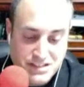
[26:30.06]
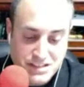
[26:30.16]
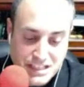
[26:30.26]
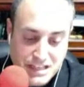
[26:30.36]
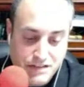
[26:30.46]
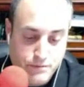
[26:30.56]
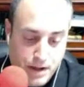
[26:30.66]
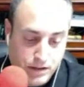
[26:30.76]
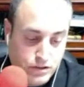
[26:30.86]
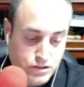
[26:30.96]
needed for
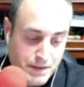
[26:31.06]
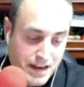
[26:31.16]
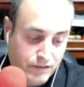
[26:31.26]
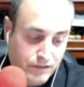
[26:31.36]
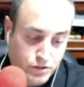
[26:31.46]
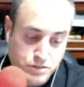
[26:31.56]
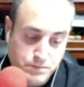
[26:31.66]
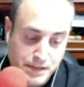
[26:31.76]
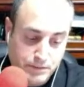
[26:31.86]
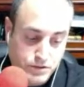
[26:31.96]
molecules and man evolution to
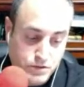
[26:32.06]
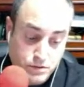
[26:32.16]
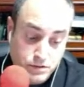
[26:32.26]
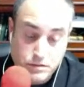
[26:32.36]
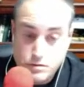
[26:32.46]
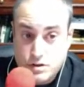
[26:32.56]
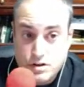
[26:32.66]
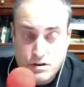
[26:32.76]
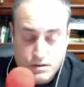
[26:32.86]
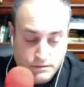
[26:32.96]
be able to, to
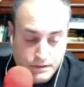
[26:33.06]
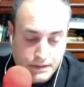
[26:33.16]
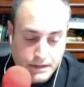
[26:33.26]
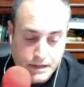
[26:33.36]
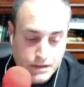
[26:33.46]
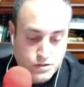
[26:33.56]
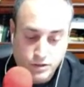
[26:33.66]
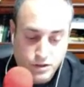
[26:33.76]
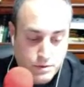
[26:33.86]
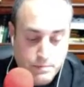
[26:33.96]
occur? There's
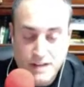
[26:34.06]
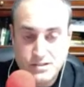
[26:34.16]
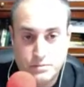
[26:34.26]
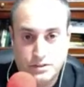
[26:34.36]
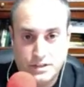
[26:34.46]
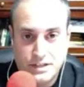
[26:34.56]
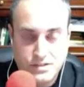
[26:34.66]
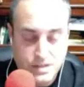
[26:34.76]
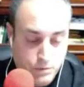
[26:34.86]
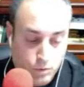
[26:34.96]
only three
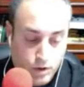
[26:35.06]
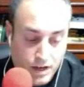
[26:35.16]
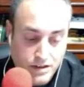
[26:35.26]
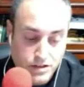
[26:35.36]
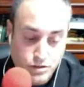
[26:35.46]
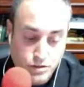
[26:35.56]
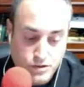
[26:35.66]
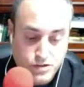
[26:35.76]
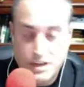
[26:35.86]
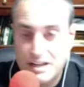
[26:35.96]
possibilities. Number one, the
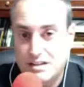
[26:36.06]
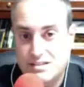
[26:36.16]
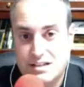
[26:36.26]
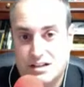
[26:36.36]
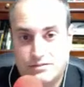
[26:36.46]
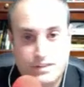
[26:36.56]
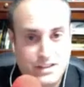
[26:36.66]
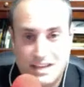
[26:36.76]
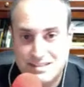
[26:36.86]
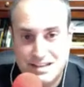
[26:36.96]
universe created itself.
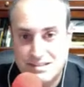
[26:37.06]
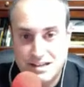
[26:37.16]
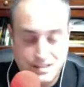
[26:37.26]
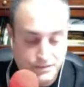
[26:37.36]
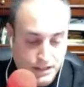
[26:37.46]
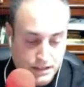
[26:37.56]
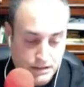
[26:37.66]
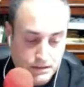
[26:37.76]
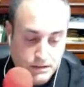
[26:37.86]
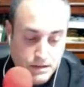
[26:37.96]
That's not scientific.
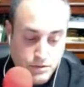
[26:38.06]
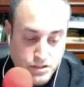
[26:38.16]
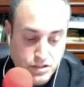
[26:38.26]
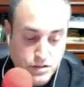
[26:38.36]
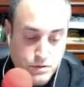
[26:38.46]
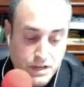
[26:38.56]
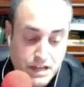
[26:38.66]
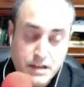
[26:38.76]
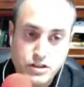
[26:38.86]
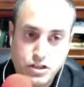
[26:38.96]
Number two,
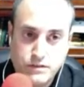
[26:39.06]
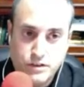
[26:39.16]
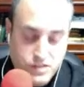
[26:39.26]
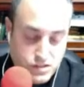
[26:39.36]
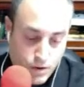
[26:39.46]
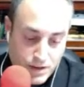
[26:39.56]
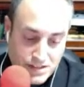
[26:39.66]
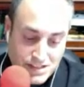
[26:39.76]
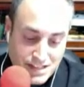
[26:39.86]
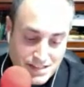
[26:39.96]
the universe has
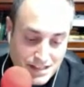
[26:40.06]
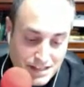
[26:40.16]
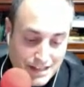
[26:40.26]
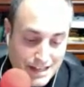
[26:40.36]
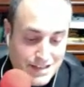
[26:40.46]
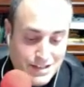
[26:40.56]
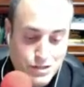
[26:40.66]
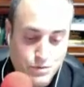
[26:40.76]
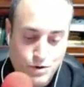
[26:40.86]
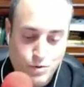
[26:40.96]
always existed.
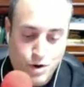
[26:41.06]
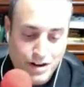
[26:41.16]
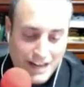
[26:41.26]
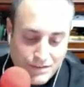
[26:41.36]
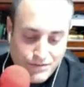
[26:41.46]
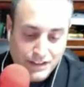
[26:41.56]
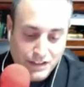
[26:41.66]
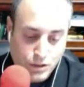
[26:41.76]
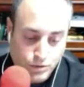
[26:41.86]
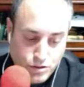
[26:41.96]
This would require an
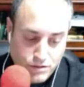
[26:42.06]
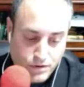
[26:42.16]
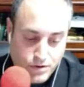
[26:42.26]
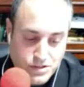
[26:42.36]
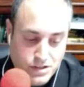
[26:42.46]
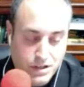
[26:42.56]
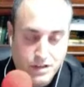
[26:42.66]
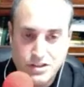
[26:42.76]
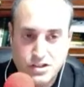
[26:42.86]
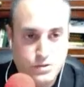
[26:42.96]
infinitely old universe.
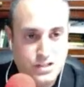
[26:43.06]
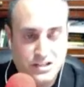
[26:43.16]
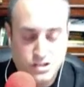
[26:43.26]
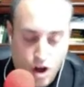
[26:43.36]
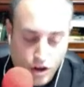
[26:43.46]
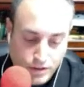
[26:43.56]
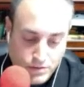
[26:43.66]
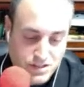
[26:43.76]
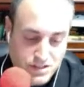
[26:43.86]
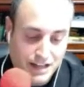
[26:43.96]
This goes against all
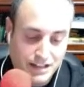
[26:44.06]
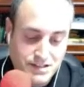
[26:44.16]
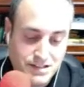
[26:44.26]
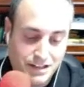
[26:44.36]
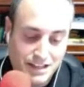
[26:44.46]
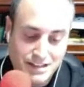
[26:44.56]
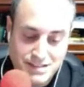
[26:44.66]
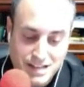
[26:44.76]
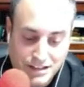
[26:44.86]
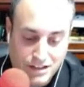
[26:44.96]
known science, like the
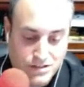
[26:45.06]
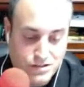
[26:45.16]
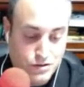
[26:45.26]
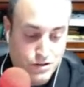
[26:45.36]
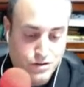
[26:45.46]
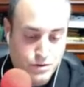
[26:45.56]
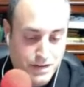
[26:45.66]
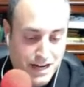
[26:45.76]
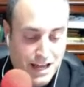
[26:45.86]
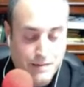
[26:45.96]
second law of
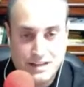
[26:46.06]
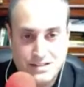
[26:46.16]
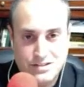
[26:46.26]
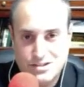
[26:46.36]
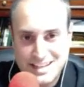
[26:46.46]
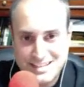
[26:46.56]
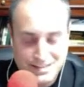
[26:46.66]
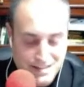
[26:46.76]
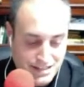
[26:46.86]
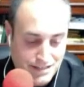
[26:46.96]
thermodynamics. So that's
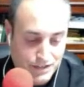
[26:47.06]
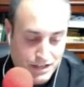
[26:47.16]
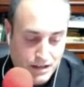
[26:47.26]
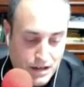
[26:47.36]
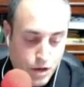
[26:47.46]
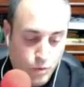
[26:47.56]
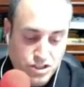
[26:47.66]
not scientific, which